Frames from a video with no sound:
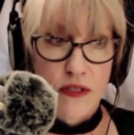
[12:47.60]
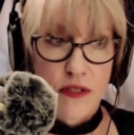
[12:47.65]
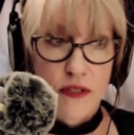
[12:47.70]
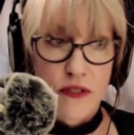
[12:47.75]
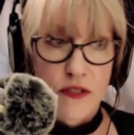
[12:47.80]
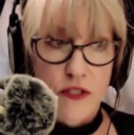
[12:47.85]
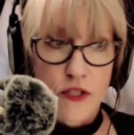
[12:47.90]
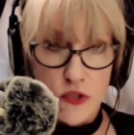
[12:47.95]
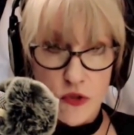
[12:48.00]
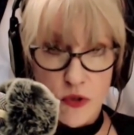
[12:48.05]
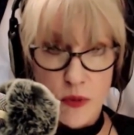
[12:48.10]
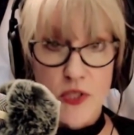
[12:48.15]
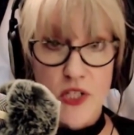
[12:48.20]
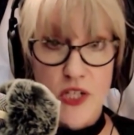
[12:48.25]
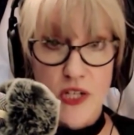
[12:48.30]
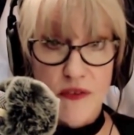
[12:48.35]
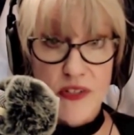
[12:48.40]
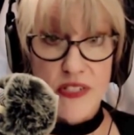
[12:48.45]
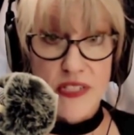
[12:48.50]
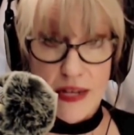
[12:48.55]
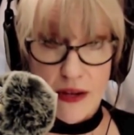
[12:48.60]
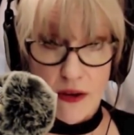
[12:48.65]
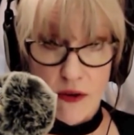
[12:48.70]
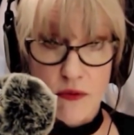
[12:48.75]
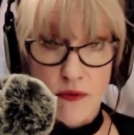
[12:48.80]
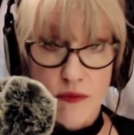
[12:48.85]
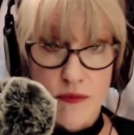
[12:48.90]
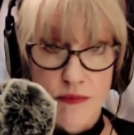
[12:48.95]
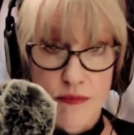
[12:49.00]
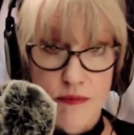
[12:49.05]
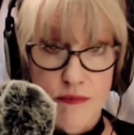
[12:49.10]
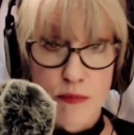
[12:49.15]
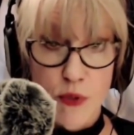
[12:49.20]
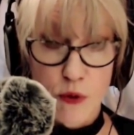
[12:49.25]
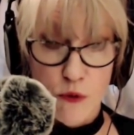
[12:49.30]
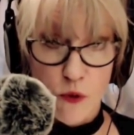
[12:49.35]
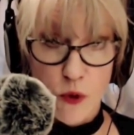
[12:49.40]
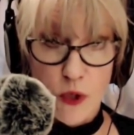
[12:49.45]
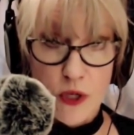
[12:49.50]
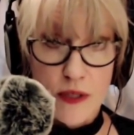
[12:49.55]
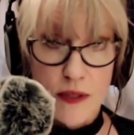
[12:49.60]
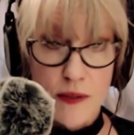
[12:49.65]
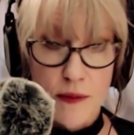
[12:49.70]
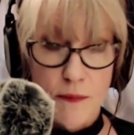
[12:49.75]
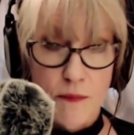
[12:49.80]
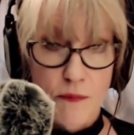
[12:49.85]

description of a town before.